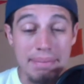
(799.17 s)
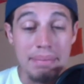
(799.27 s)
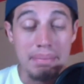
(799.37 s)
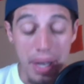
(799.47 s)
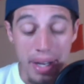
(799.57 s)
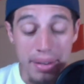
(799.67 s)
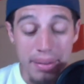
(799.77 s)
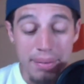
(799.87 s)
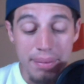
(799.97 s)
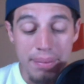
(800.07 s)
but
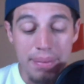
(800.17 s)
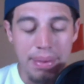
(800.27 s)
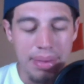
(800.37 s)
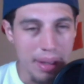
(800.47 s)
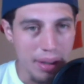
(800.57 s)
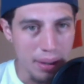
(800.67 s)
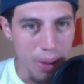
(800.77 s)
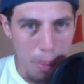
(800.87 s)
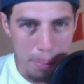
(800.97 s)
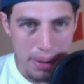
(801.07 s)
the
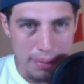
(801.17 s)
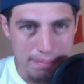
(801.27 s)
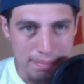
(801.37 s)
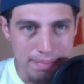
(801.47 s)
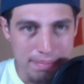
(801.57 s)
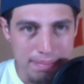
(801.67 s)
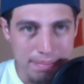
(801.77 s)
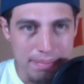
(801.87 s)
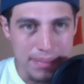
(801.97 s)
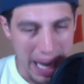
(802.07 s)
open
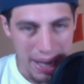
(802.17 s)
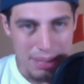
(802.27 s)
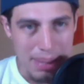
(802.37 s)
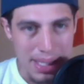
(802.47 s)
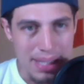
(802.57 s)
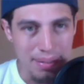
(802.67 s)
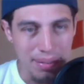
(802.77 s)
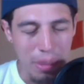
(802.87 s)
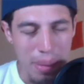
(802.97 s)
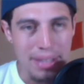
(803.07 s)
cat space that the
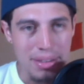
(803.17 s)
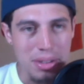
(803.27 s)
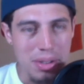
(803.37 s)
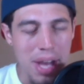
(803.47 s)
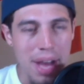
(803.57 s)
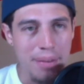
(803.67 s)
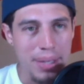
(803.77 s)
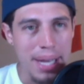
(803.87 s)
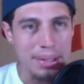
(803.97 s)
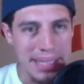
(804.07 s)
Florida Panthers do have
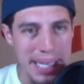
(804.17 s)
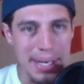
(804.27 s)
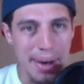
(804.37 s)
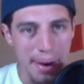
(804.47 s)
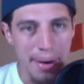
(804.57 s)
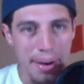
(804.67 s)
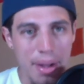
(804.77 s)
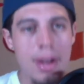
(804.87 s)
with LTIR,